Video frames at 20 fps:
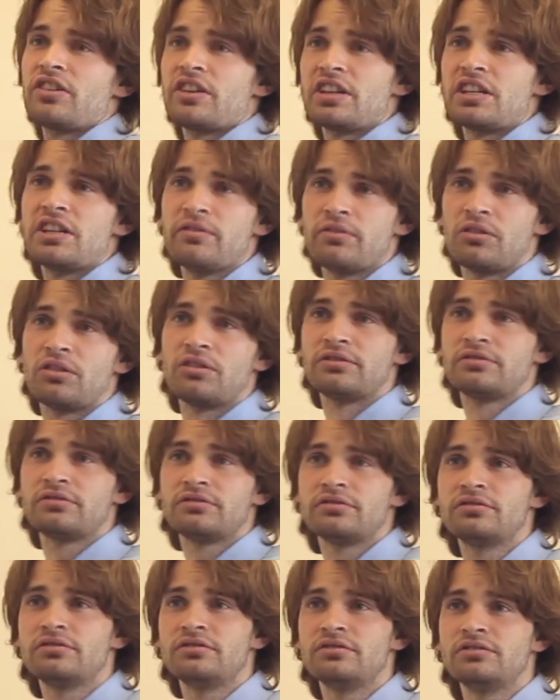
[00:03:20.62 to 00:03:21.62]
your evil.
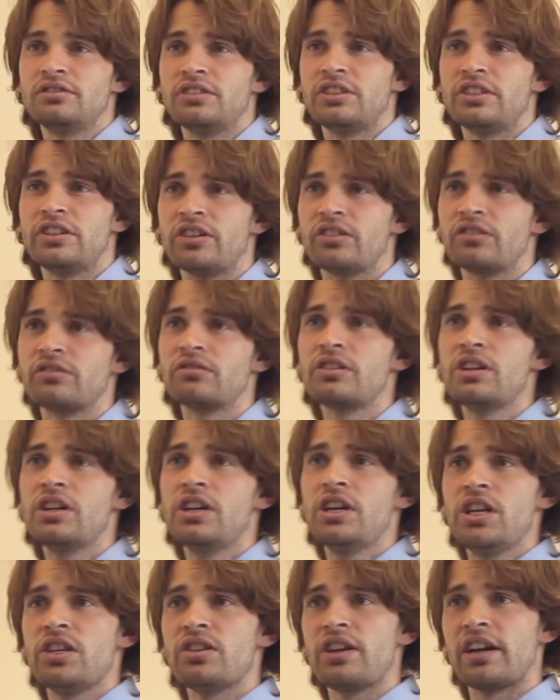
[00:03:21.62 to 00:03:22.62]
You
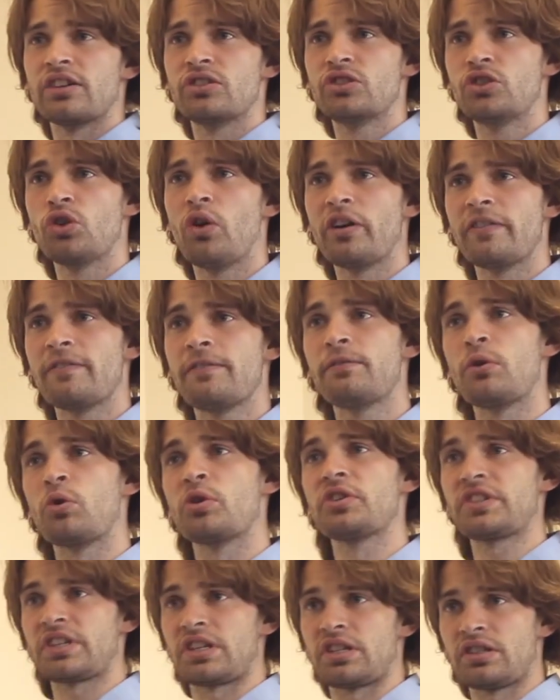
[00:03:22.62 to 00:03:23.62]
gotta join
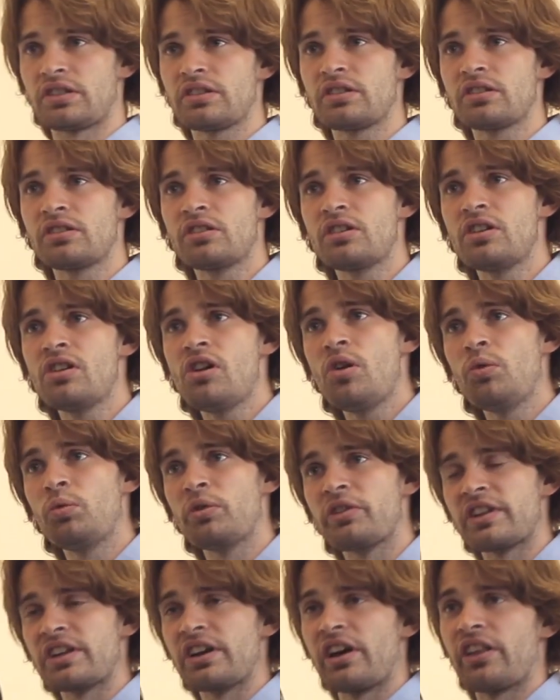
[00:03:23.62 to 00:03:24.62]
forces
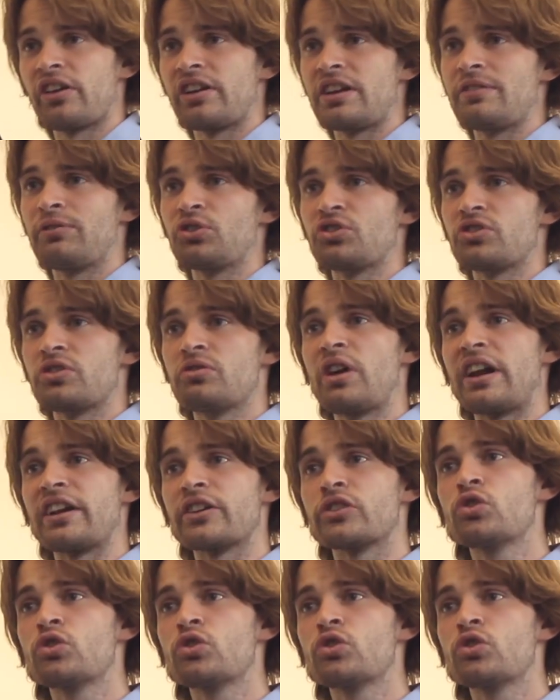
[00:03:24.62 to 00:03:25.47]
with the other evils. You gotta